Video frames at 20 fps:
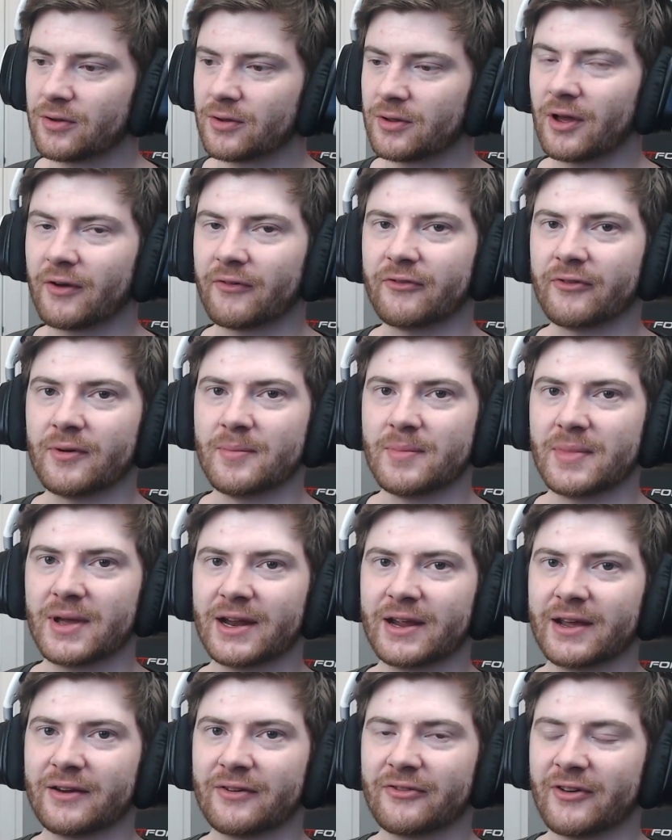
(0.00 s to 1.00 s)
A
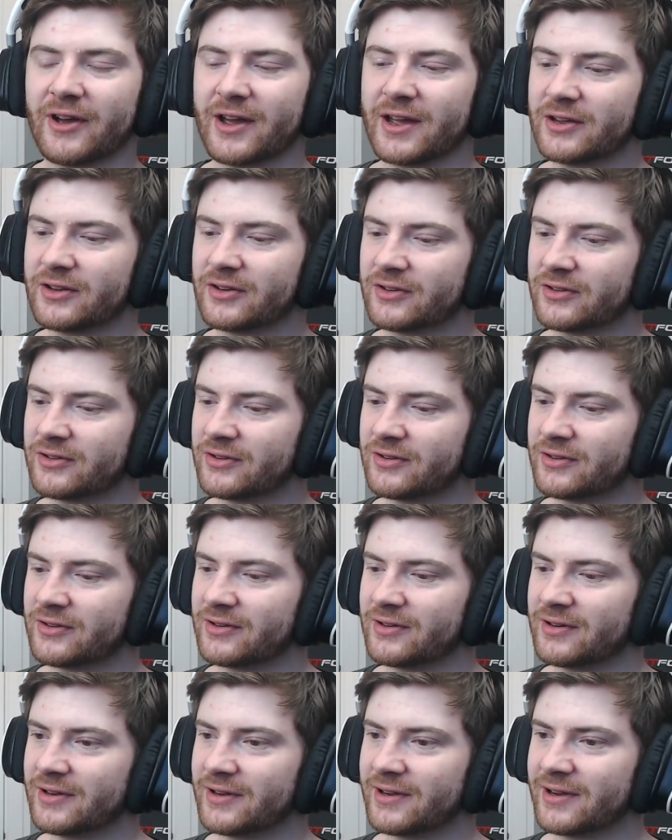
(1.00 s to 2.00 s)
familiar
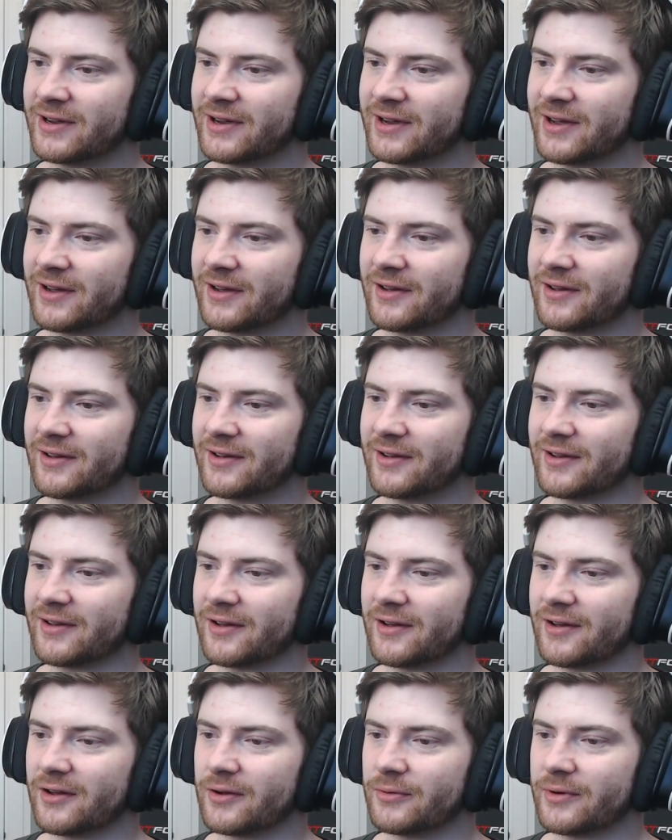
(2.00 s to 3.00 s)
face?
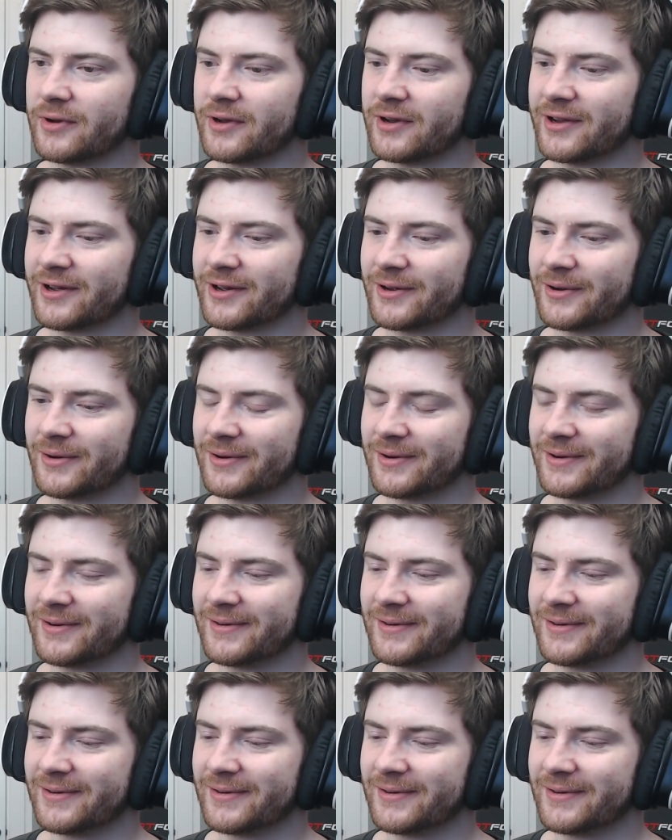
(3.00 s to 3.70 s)
Oh no.